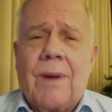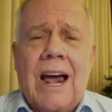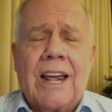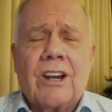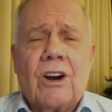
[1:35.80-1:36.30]

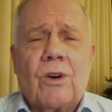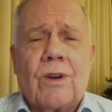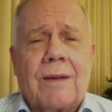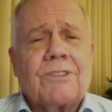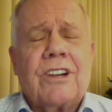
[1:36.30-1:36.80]
buying
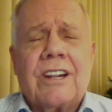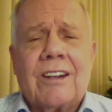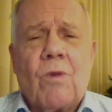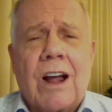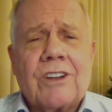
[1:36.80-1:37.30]
gold. I'm sitting
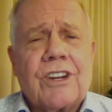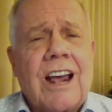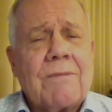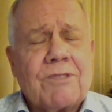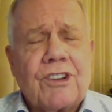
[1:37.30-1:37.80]
and
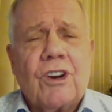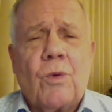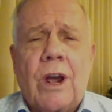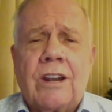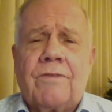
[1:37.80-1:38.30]
watching. I'm still
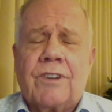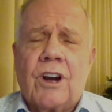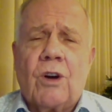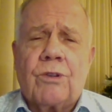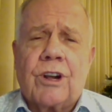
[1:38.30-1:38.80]
waiting for
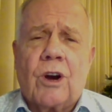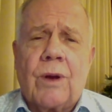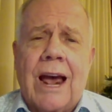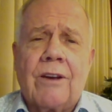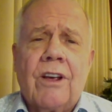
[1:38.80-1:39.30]
gold to go
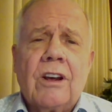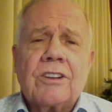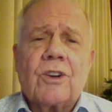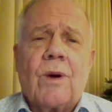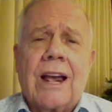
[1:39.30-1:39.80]
down
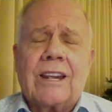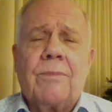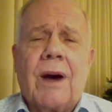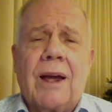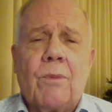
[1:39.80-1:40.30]
so I can
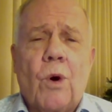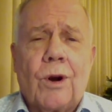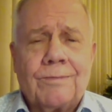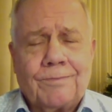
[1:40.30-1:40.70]
buy more.